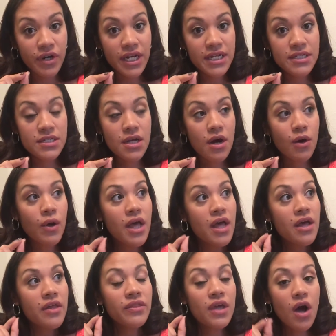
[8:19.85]
So
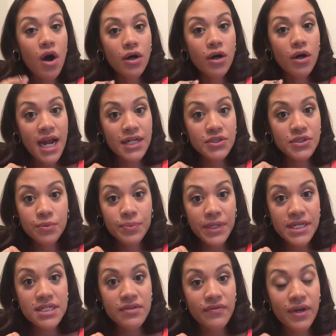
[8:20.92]
the all natural
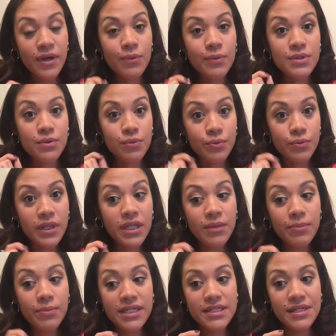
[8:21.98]
piece of it was a really
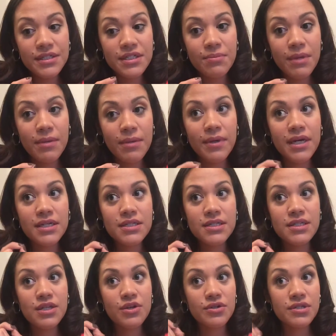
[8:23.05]
big deal to me, because
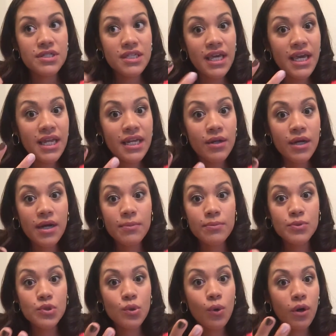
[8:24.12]
your skin
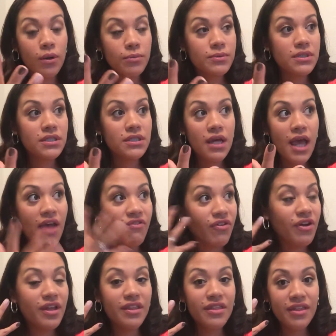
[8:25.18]
absorbs
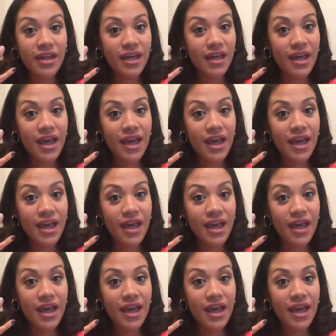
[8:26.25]
everything.